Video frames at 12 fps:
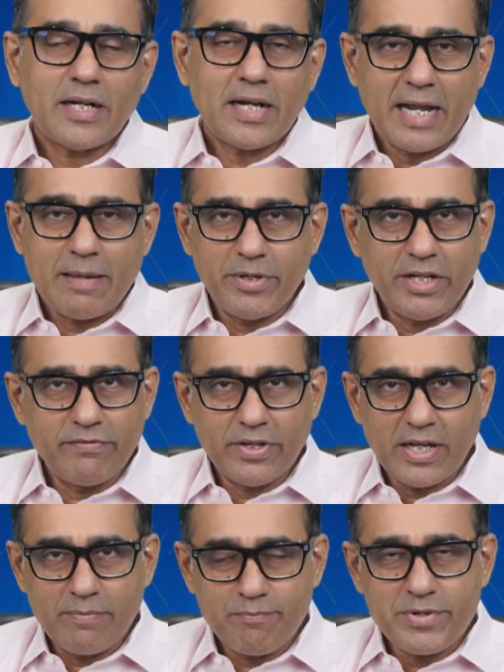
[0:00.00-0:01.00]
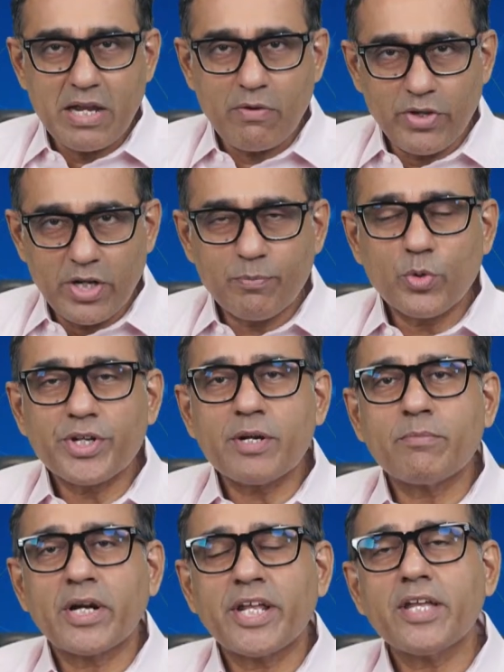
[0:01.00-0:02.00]
I believe FPI will put
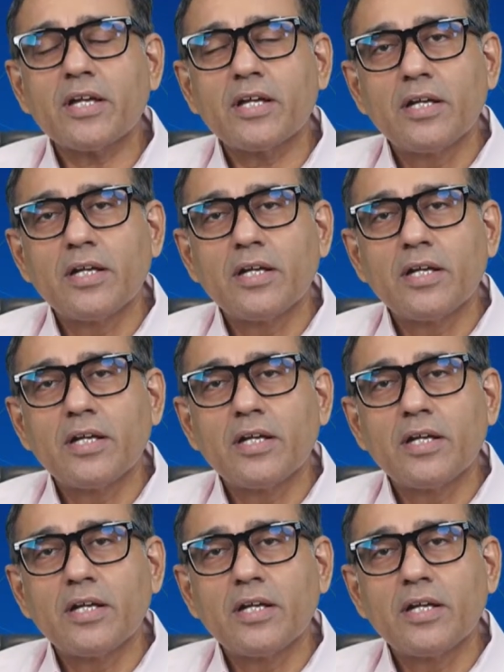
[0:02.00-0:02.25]
in money.